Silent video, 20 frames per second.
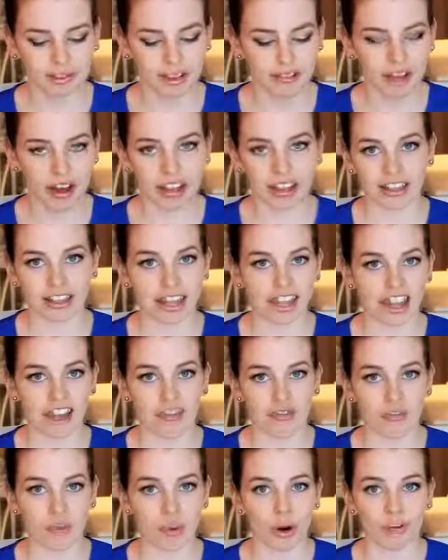the fact that they
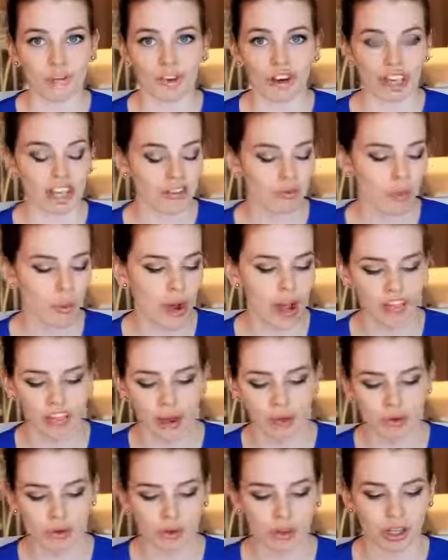gave one for a giveaway I
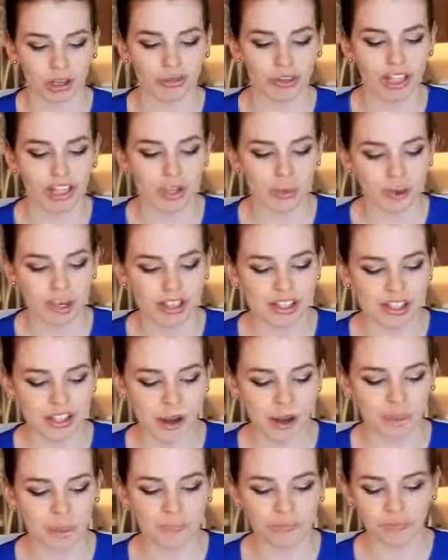thought was really, really sweet.
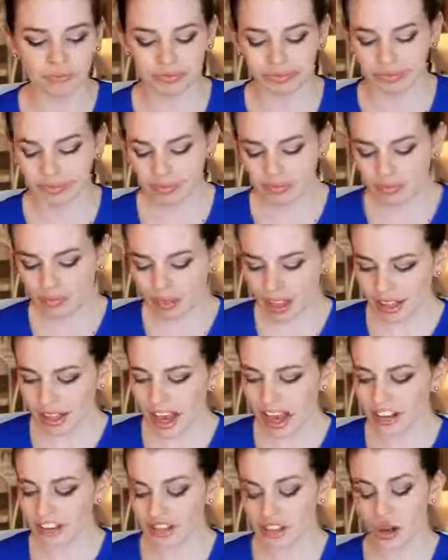So
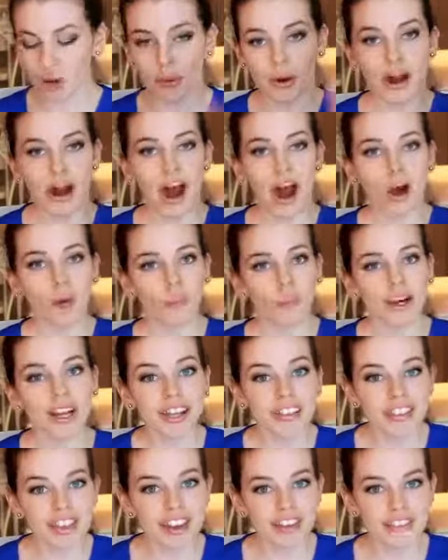yeah, so what
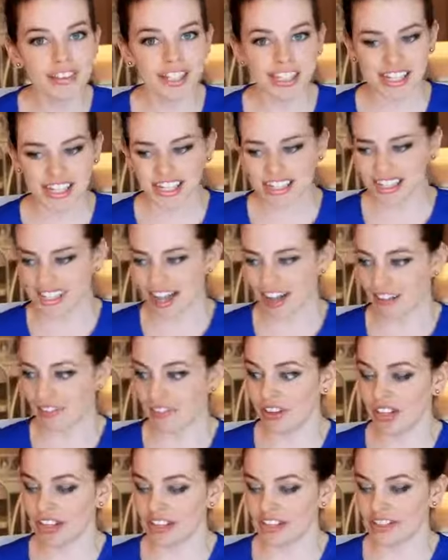I think of the tea
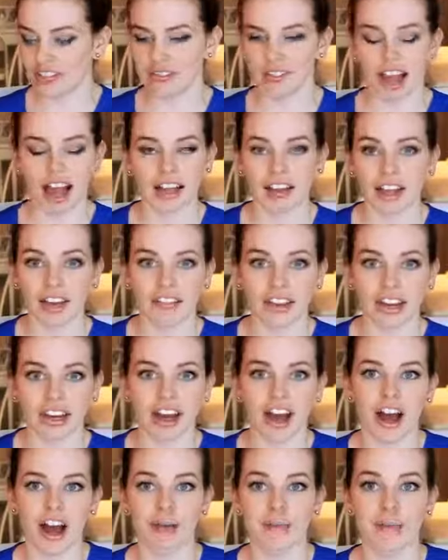itself is I love it.
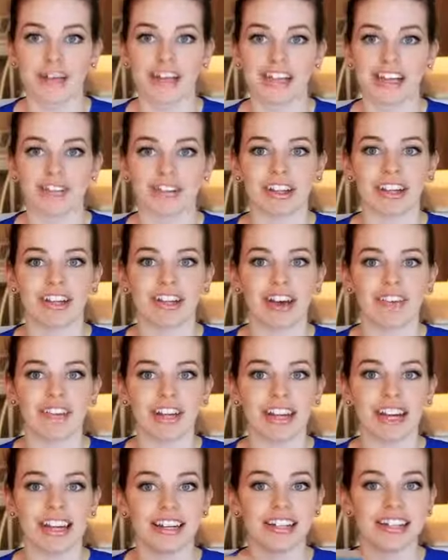Definitely love
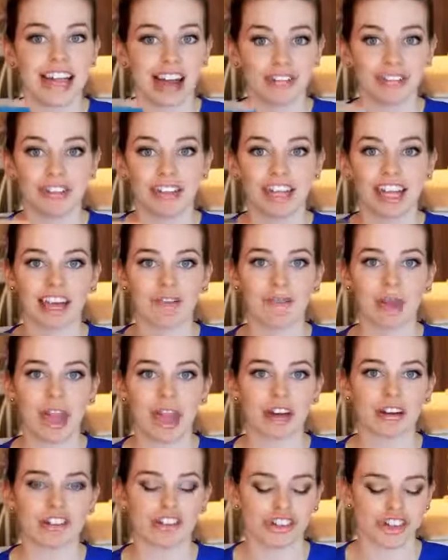it. It definitely gave me
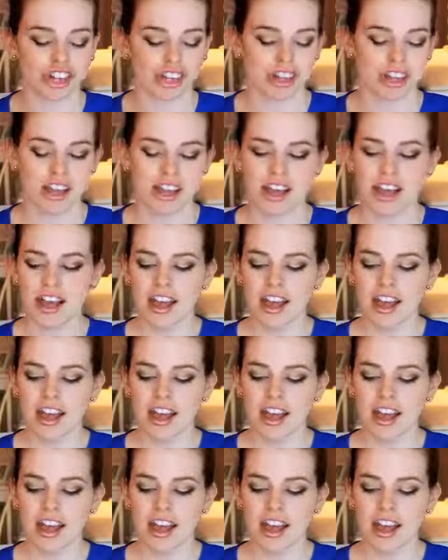energy,